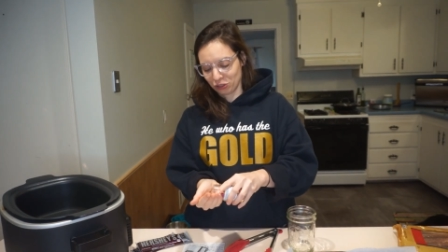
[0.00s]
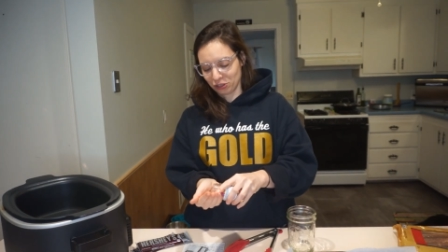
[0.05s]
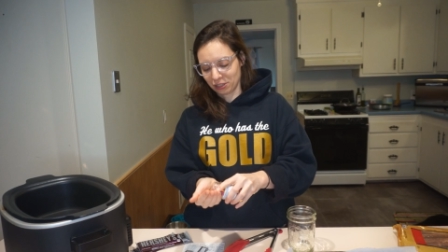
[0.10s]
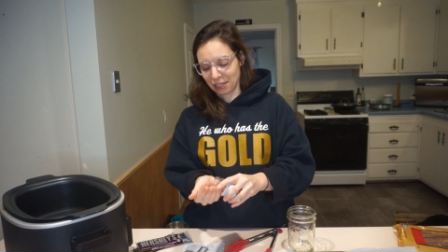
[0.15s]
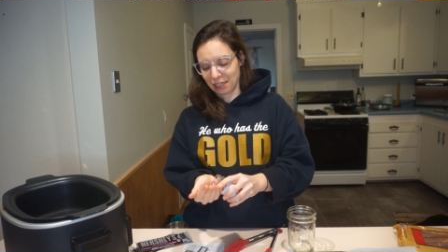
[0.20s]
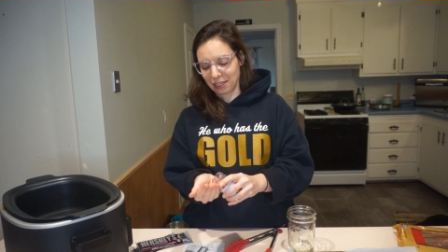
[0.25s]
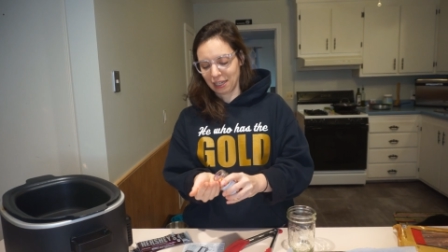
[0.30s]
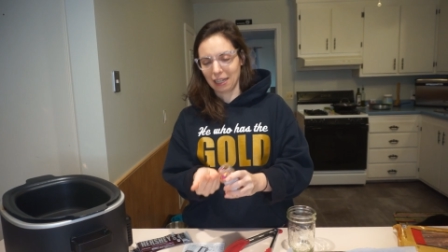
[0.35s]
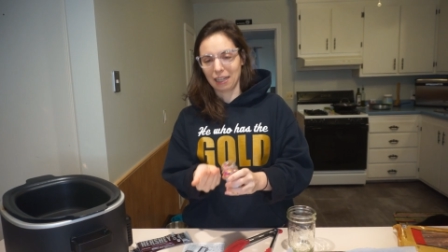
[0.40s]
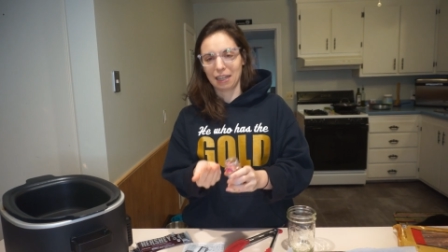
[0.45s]
just
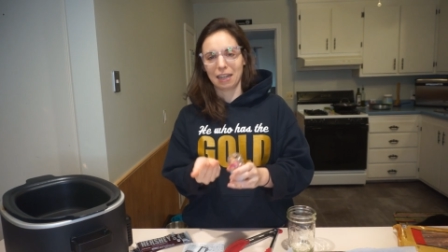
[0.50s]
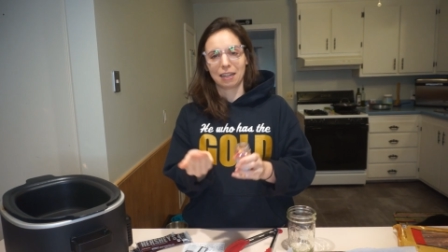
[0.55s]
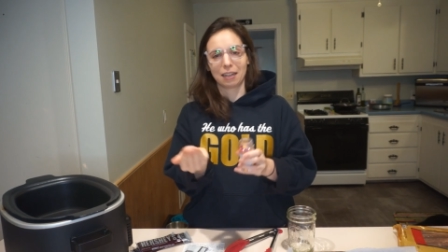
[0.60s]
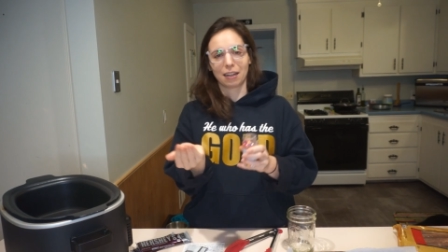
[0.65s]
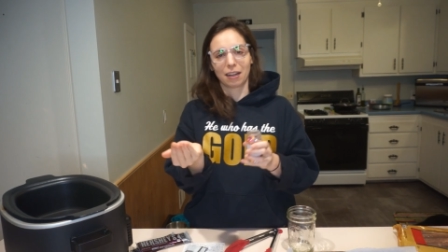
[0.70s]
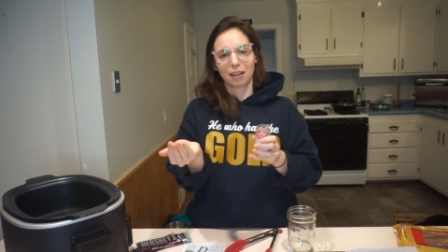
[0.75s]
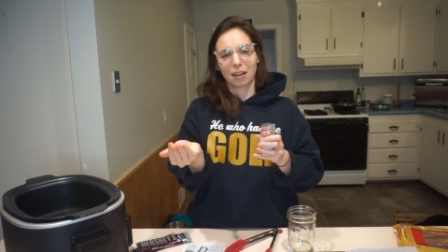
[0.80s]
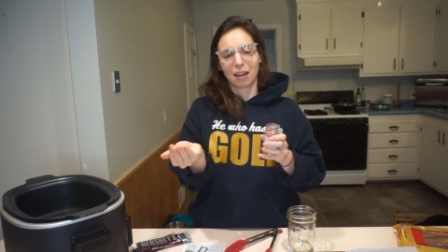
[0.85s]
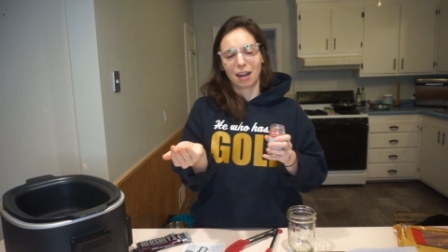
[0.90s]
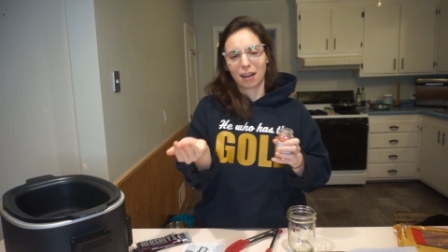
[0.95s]
like
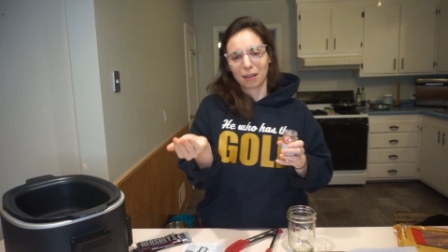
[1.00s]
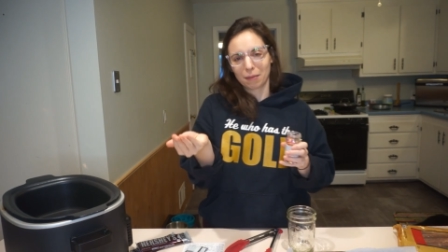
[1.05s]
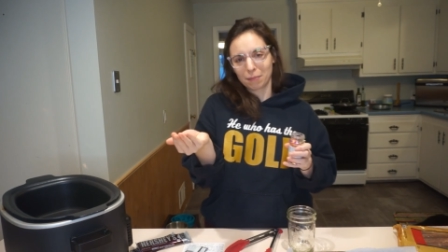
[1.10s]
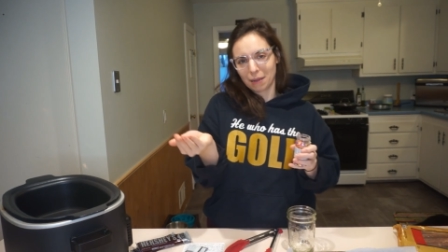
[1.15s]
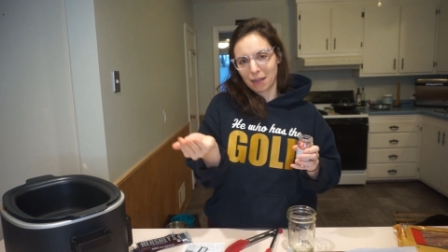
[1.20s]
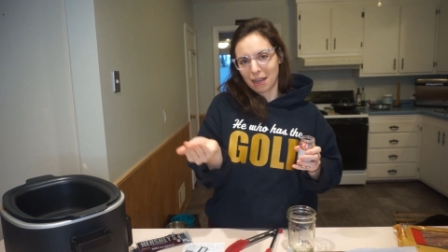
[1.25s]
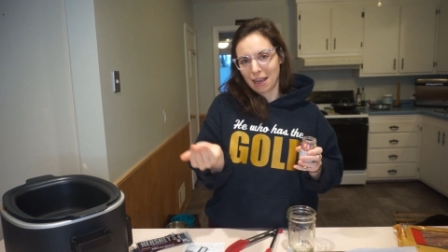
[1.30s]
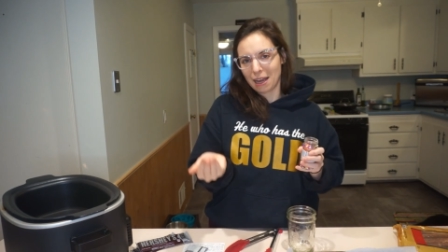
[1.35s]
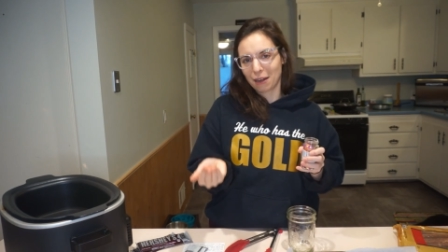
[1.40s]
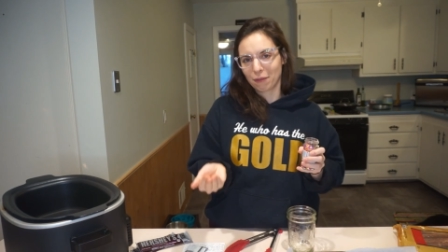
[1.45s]
eating um,
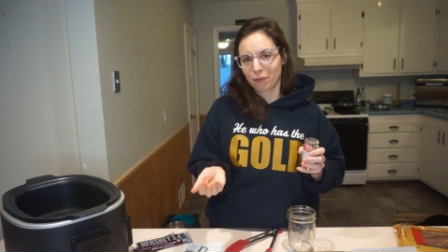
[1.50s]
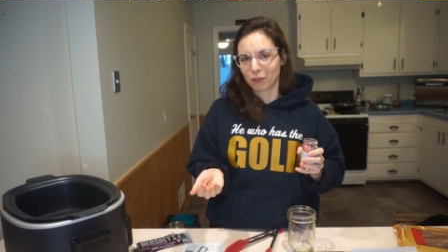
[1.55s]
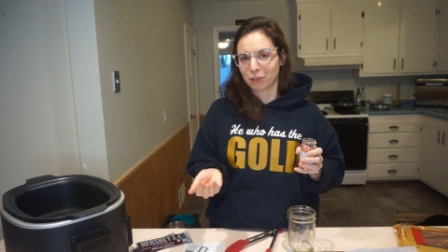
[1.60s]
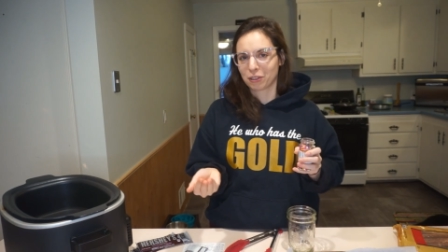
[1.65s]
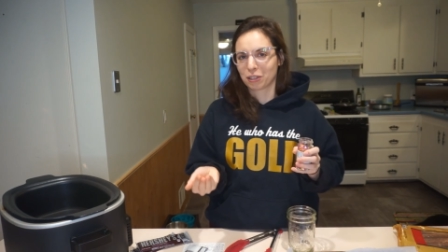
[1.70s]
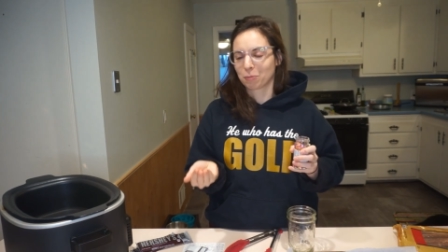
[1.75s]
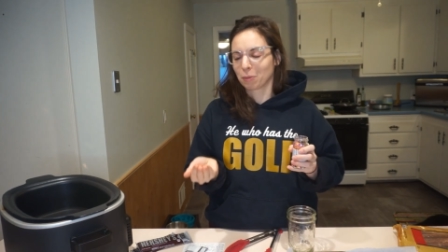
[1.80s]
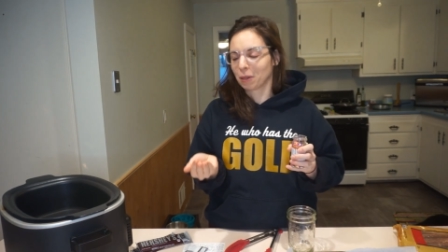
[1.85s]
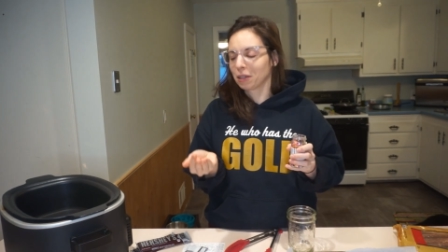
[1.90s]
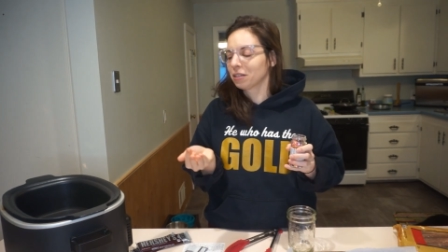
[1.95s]
handfuls
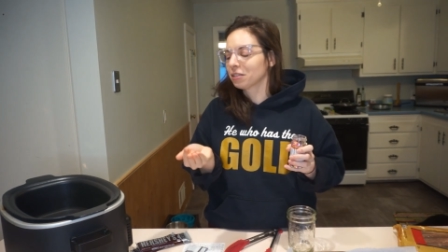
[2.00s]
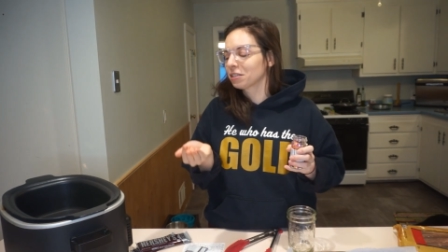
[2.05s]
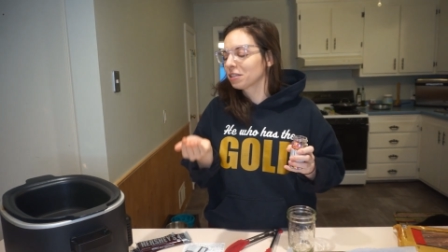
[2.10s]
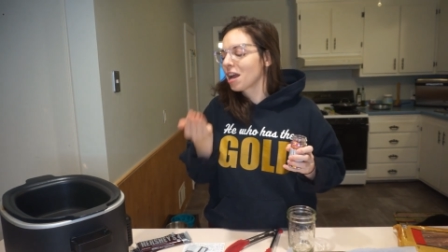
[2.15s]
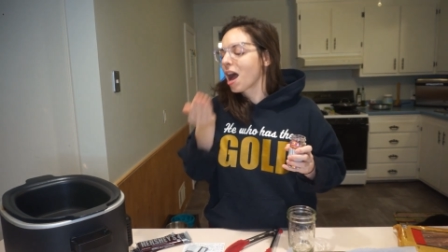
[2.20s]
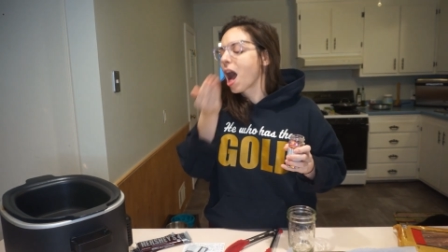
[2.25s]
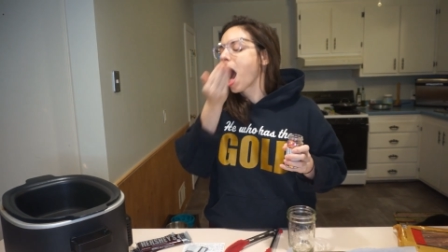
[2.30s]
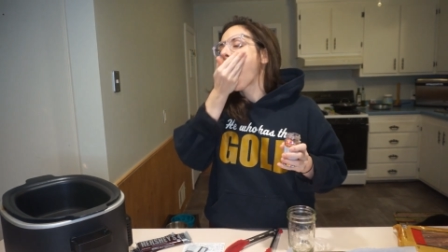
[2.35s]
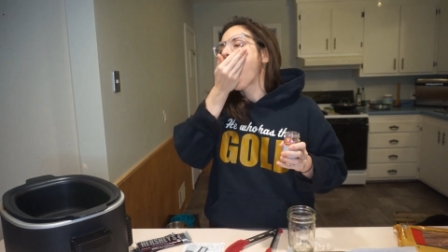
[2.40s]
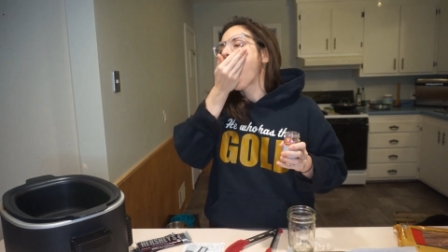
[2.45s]
of sprinkles.